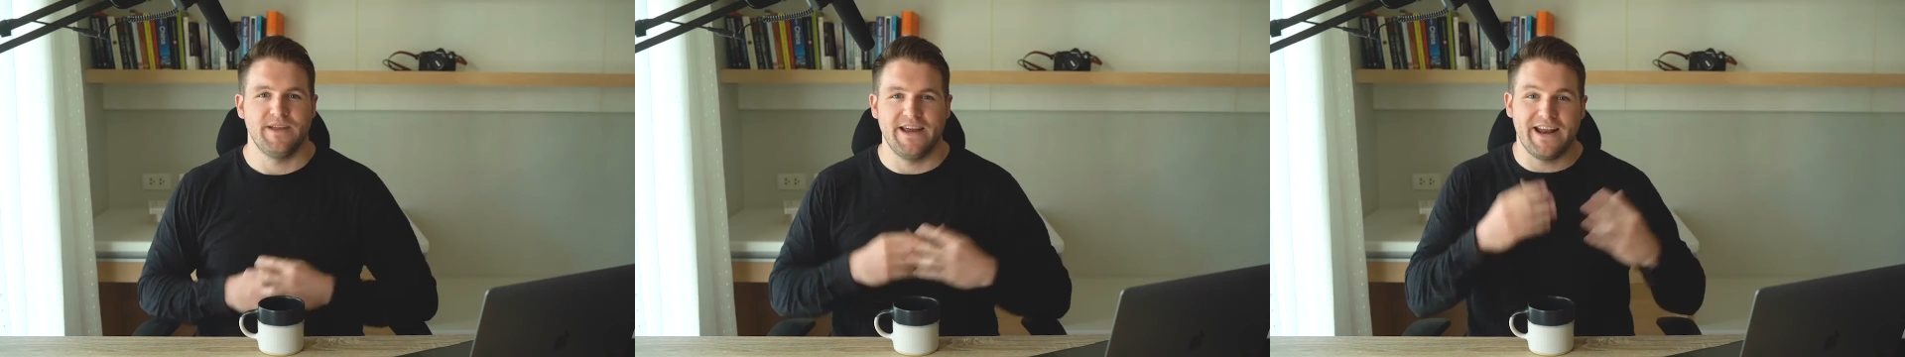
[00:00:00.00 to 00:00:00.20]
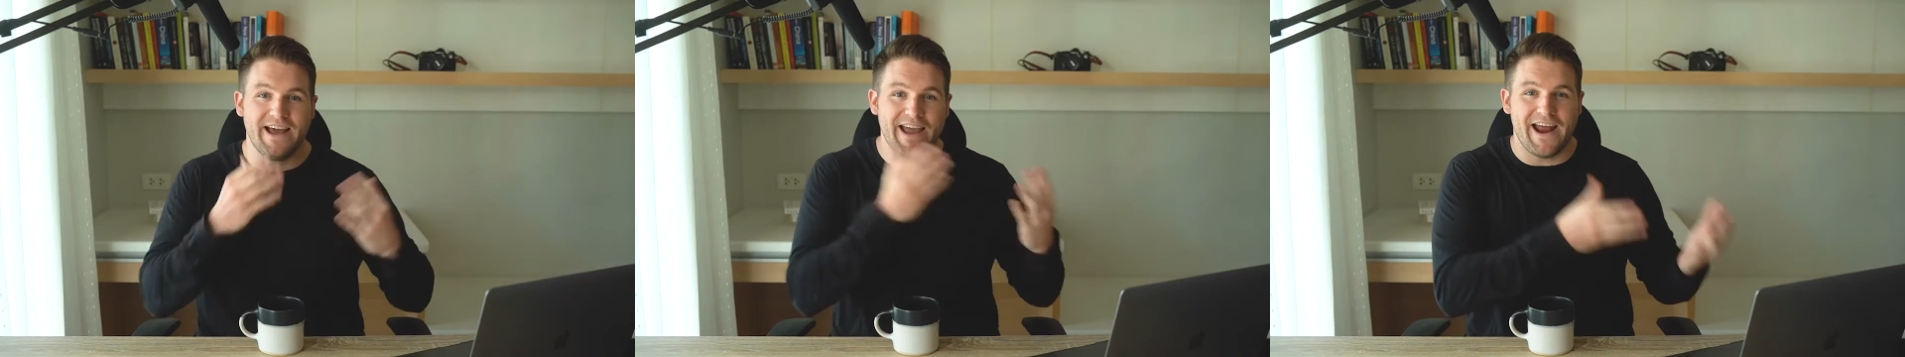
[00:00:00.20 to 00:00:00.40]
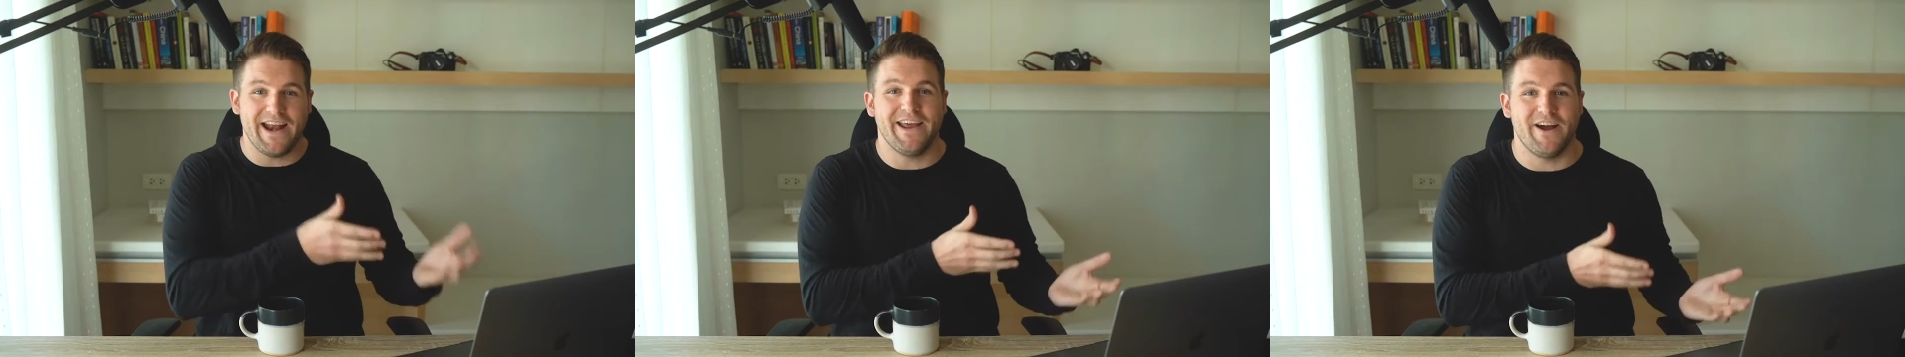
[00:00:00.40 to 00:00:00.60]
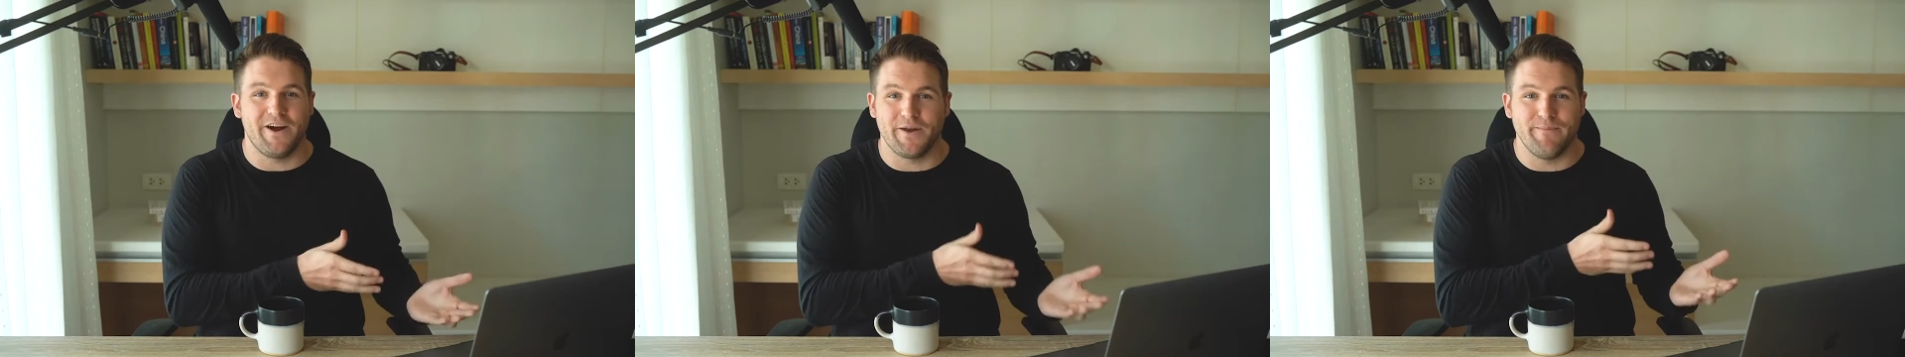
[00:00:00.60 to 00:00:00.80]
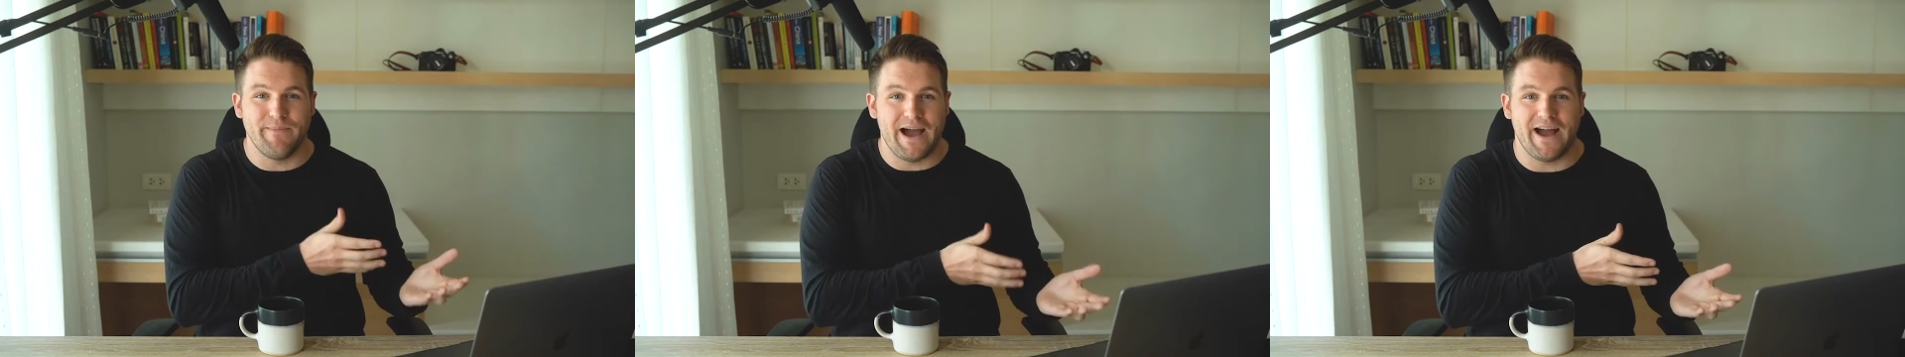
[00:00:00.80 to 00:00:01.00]
And I edit
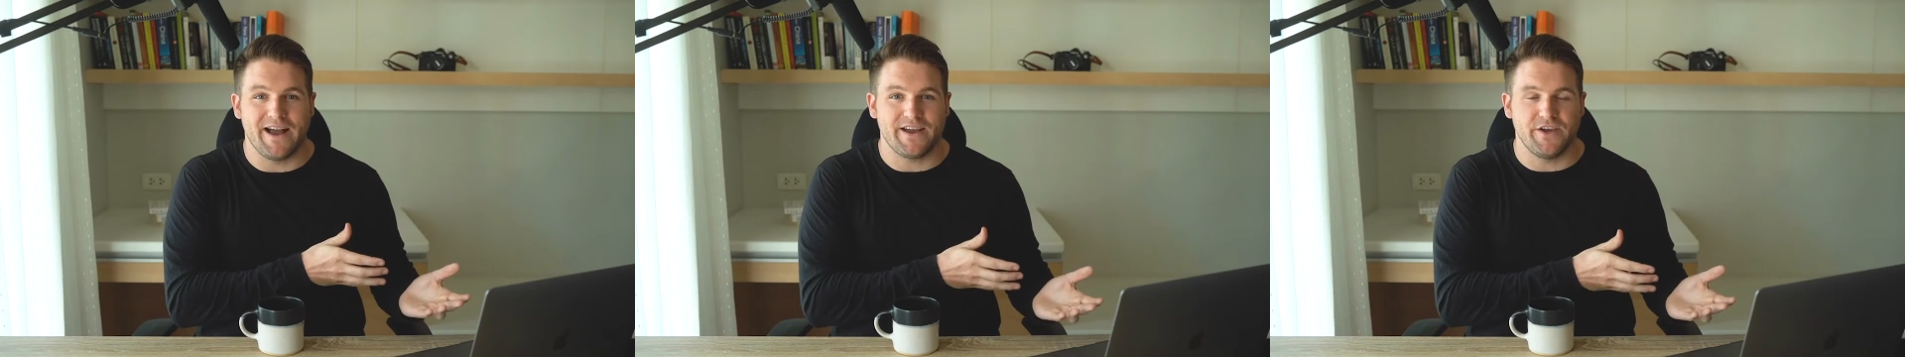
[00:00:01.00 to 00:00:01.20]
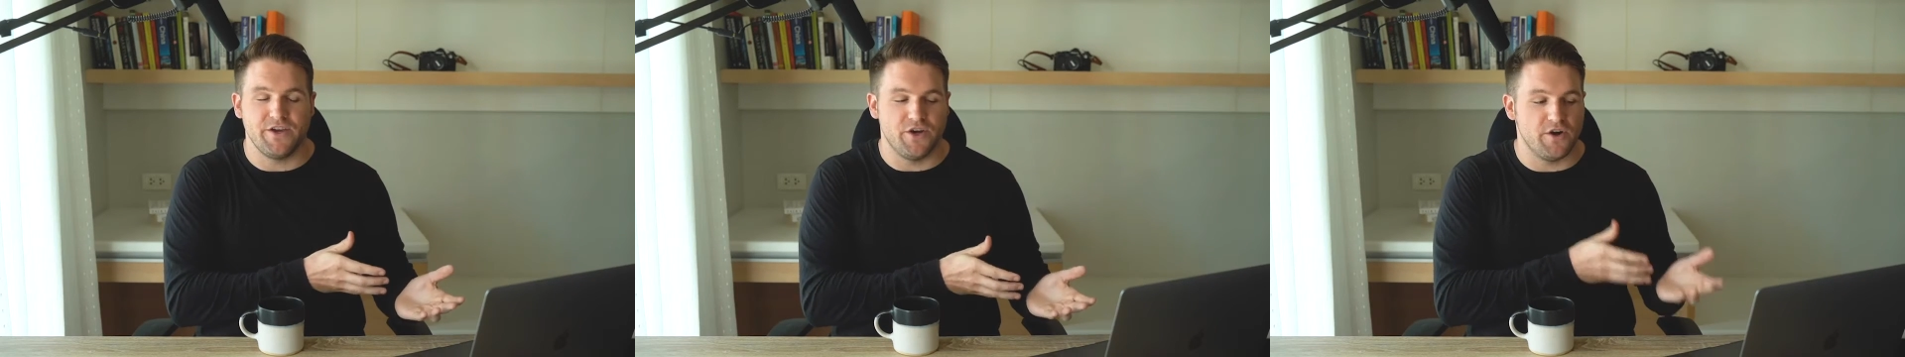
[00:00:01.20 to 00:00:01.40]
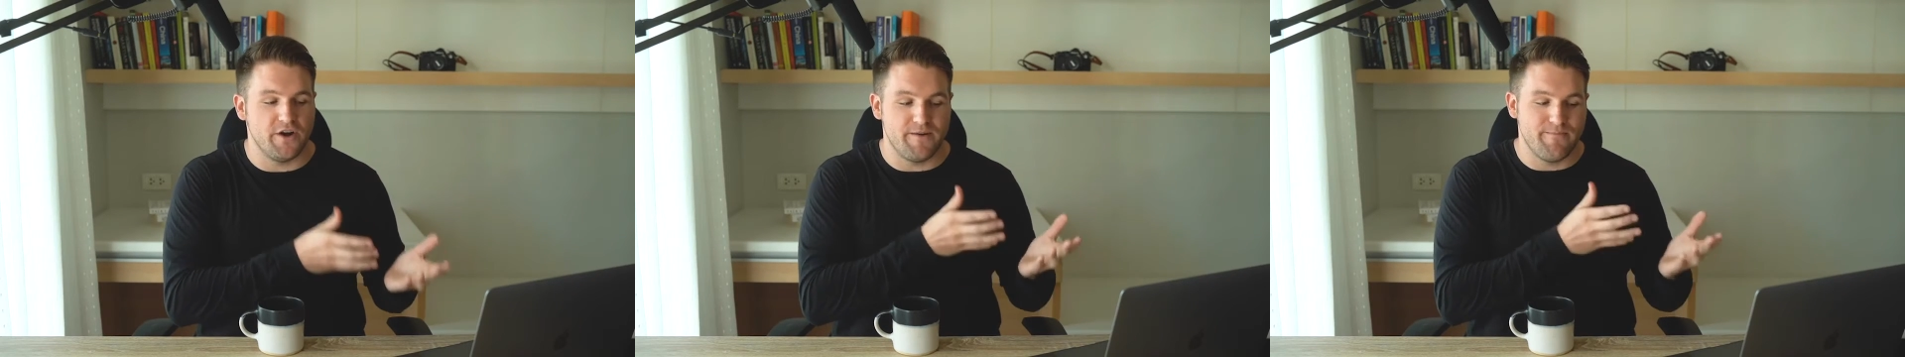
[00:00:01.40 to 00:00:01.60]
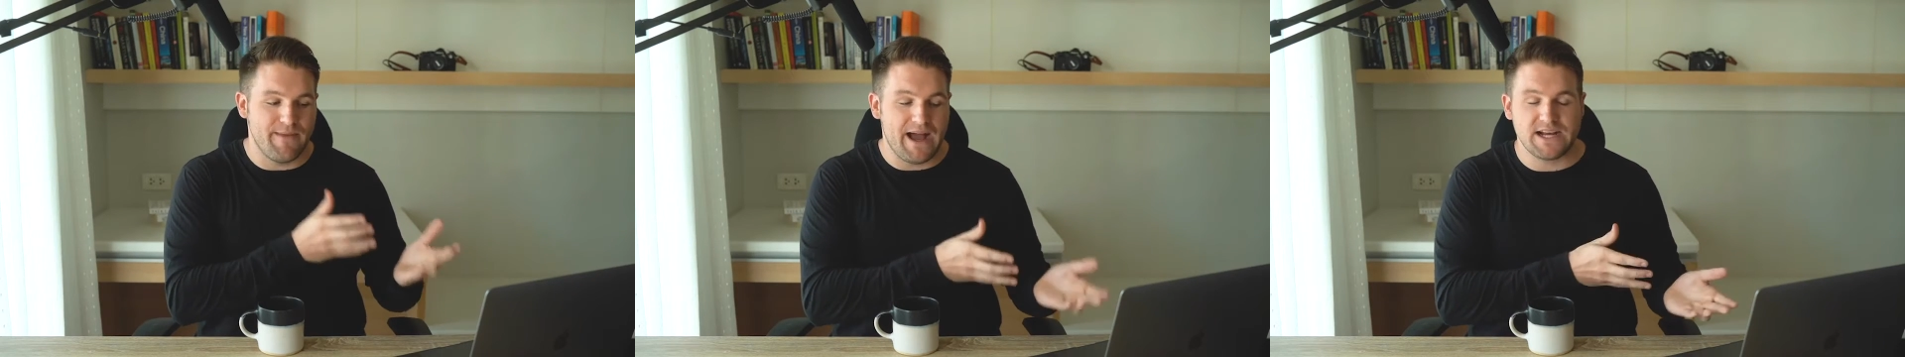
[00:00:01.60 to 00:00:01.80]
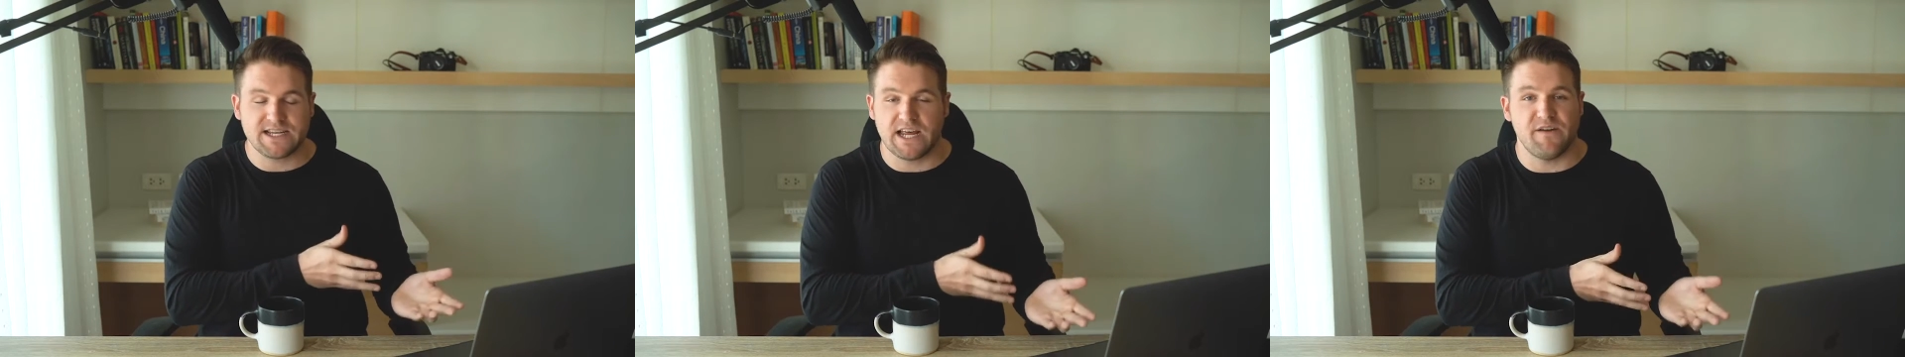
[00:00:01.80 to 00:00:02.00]
on a Mac, and Macs